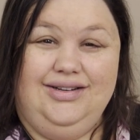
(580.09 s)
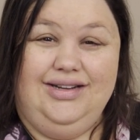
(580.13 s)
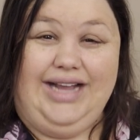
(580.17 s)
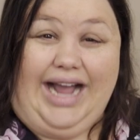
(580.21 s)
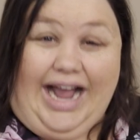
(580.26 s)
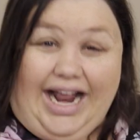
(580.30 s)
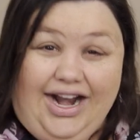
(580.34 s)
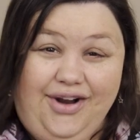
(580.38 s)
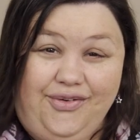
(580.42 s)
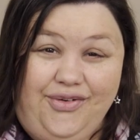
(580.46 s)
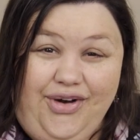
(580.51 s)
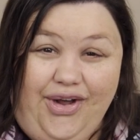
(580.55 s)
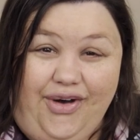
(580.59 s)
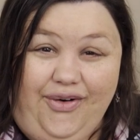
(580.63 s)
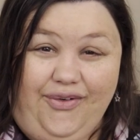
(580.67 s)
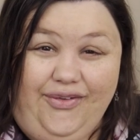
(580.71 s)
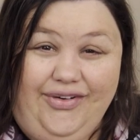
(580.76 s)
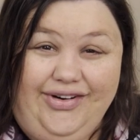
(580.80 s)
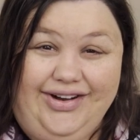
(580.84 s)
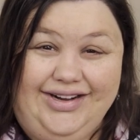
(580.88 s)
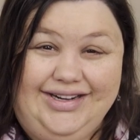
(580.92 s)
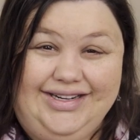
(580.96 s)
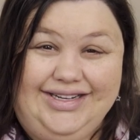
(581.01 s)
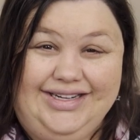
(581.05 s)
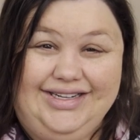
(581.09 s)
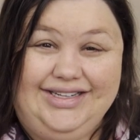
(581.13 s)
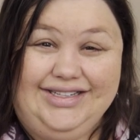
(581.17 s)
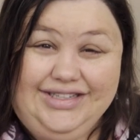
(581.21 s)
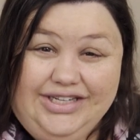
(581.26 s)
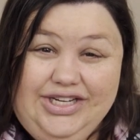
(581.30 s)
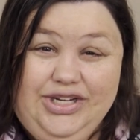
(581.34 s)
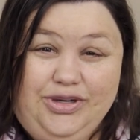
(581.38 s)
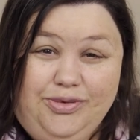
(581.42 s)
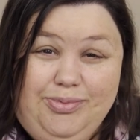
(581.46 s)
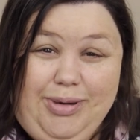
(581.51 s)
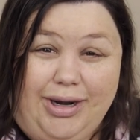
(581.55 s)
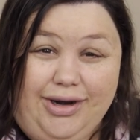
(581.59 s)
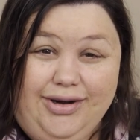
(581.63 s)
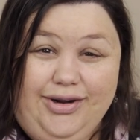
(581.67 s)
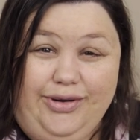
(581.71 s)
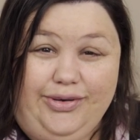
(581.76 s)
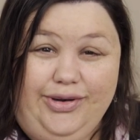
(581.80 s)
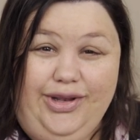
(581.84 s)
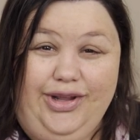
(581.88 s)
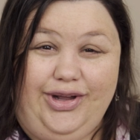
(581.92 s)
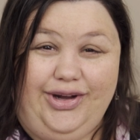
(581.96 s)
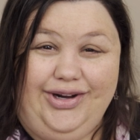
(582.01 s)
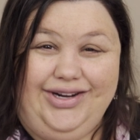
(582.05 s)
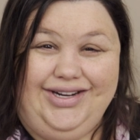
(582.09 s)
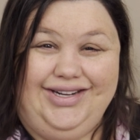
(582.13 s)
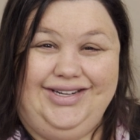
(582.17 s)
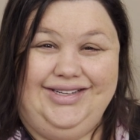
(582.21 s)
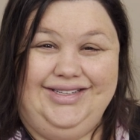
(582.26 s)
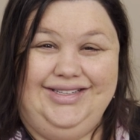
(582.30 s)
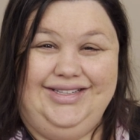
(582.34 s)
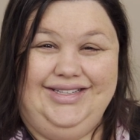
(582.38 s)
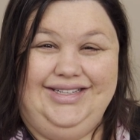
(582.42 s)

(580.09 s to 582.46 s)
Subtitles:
I don't know. You better go look.